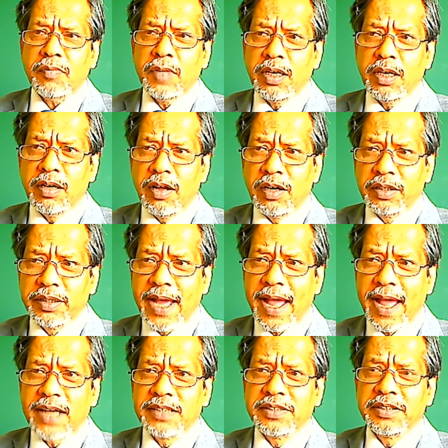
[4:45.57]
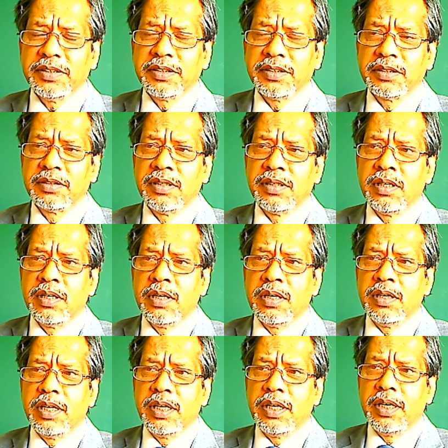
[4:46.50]
Along the axis,
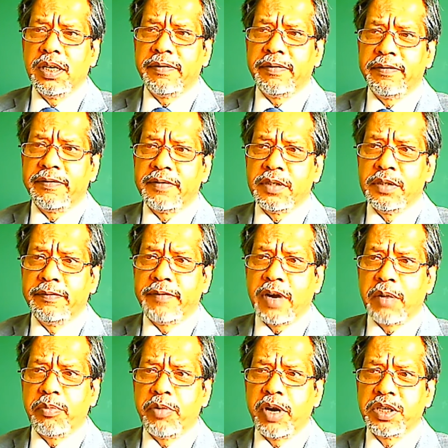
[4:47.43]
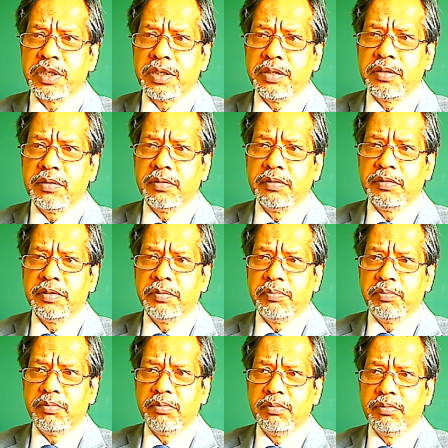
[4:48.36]
if vibration,
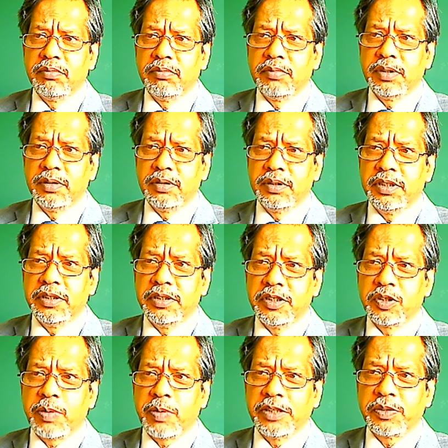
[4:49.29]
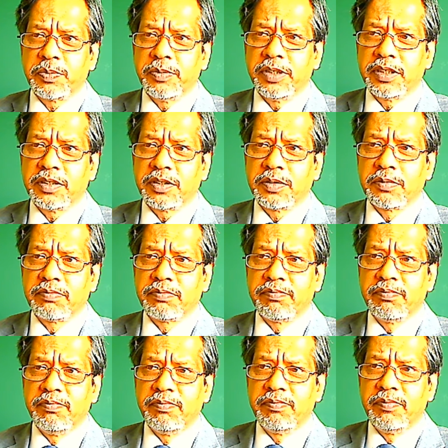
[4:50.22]
the displacement is
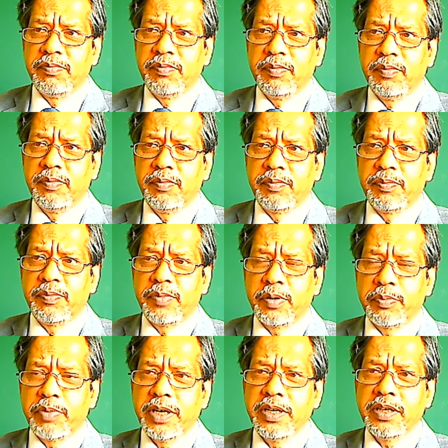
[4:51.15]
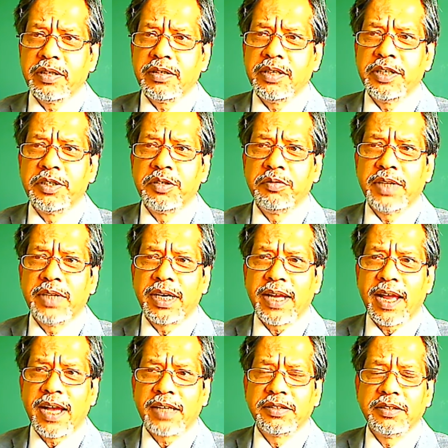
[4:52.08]
perpendicular to
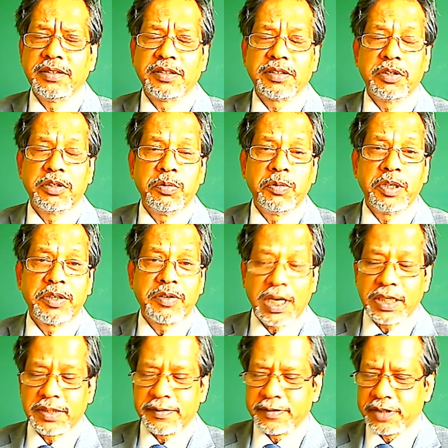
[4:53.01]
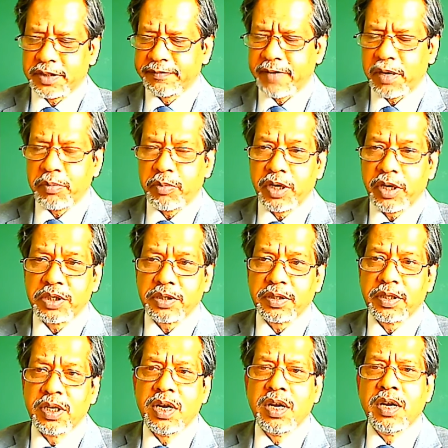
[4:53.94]
that axis, it's going to be transverse
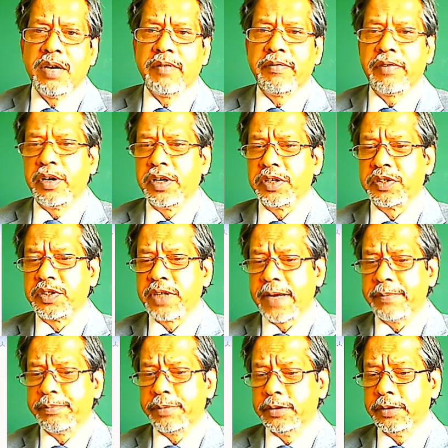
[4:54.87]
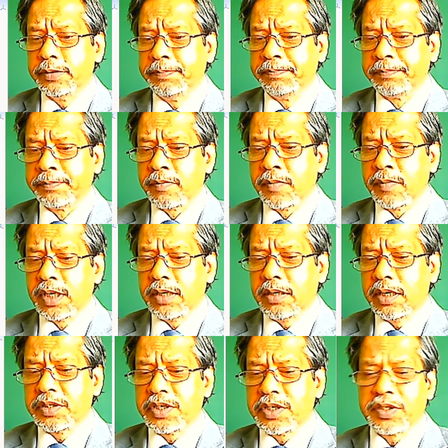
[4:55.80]
vibration. For example,
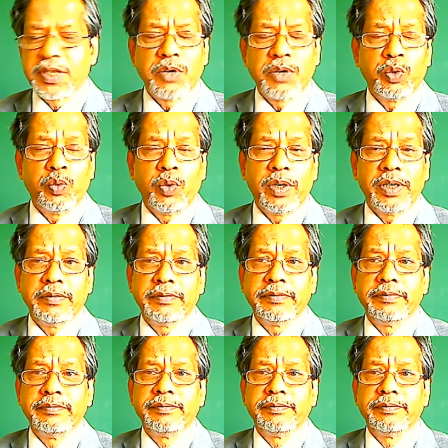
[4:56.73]
let's say sound wave.